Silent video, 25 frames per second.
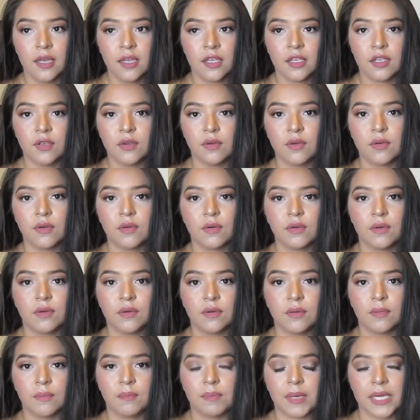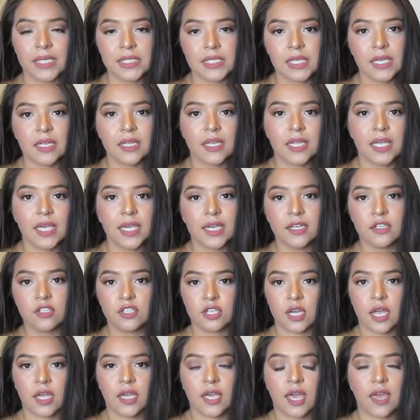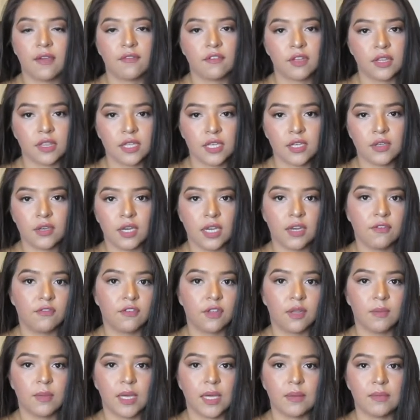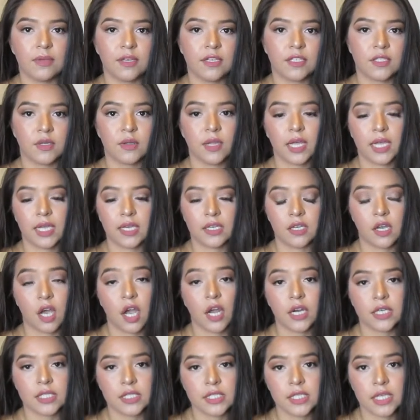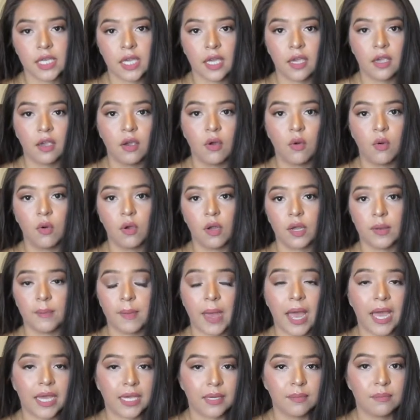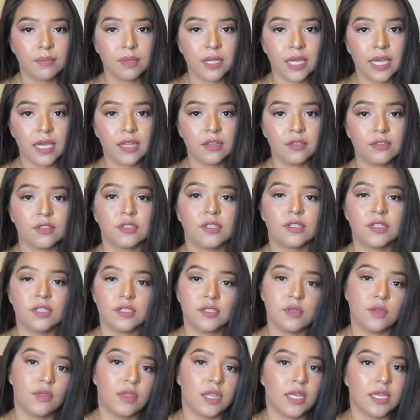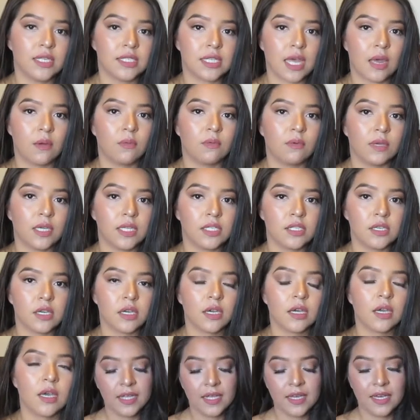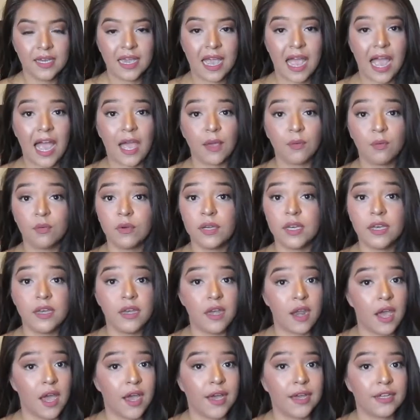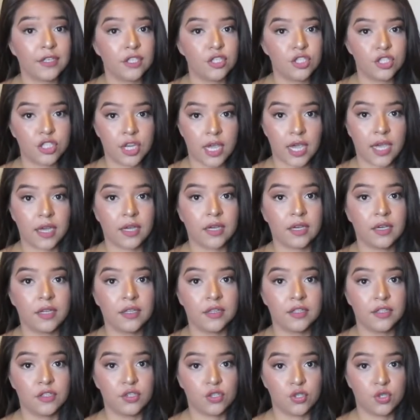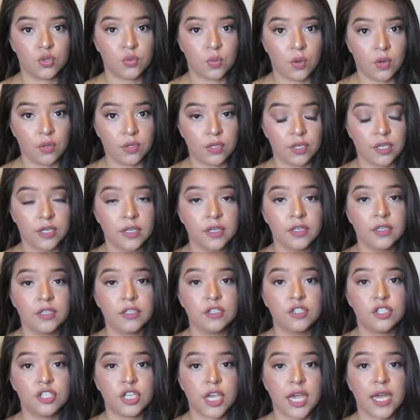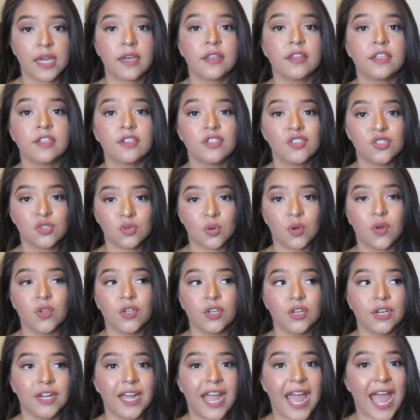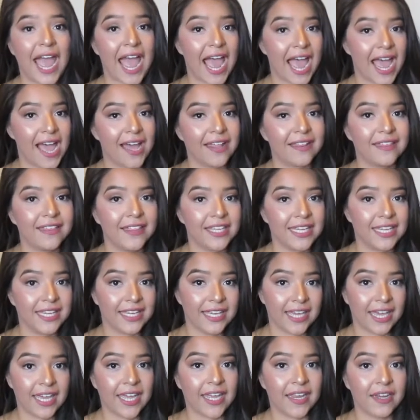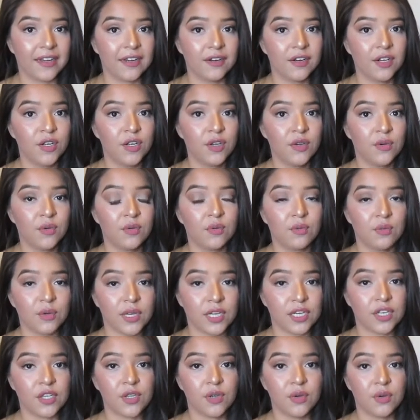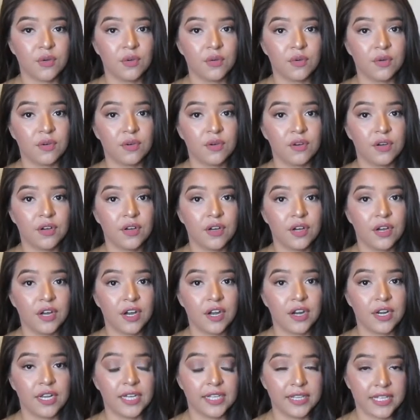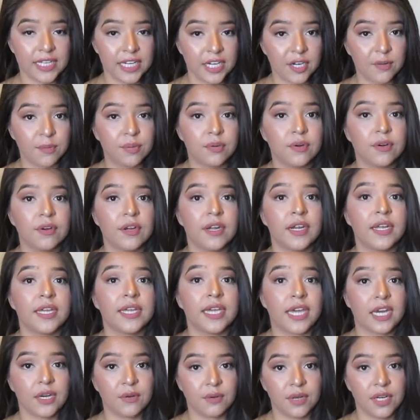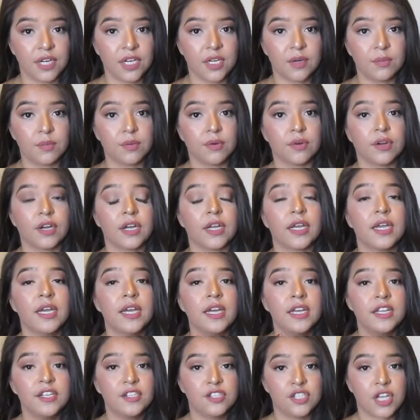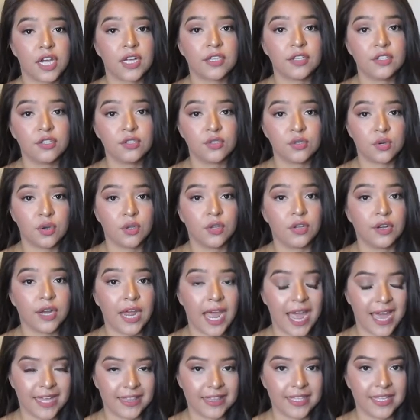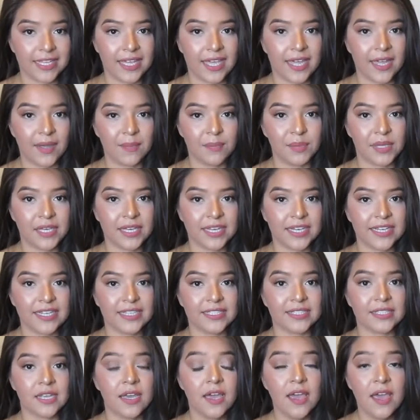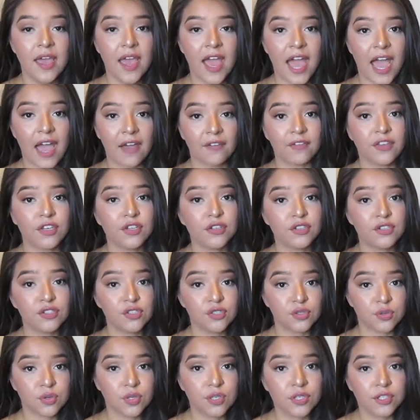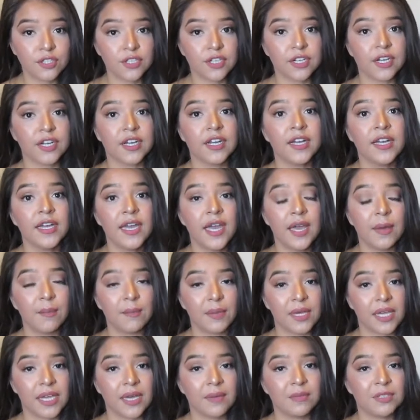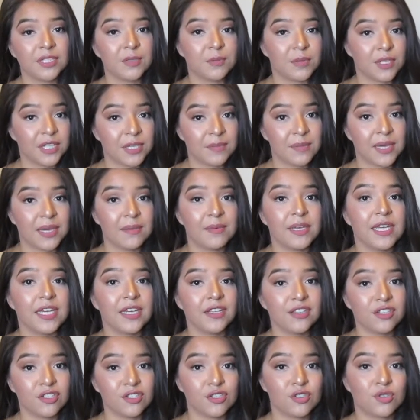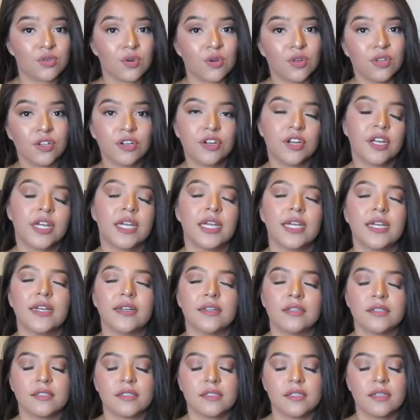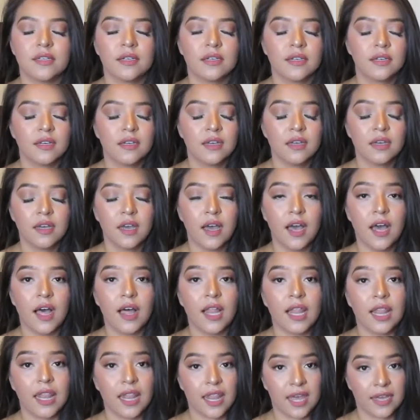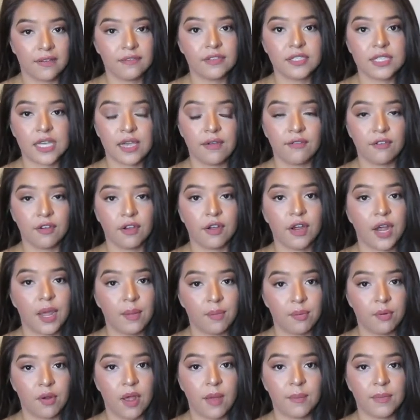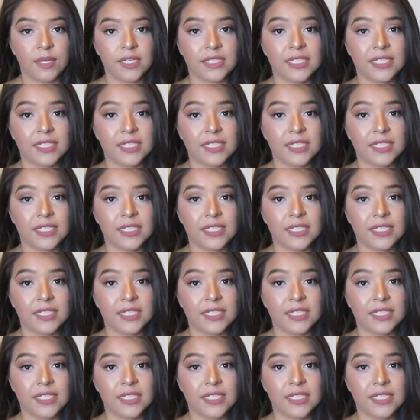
You basically can check everything you need for the baby. So like a car seat or a pack and play, those are the two things that we took. I would not check the stroller. Check the stroller at the gate when you are in the airport getting ready to board. Check the stroller at the gate, because having your stroller and being able to put the baby in the stroller is a lifesaver, I promise.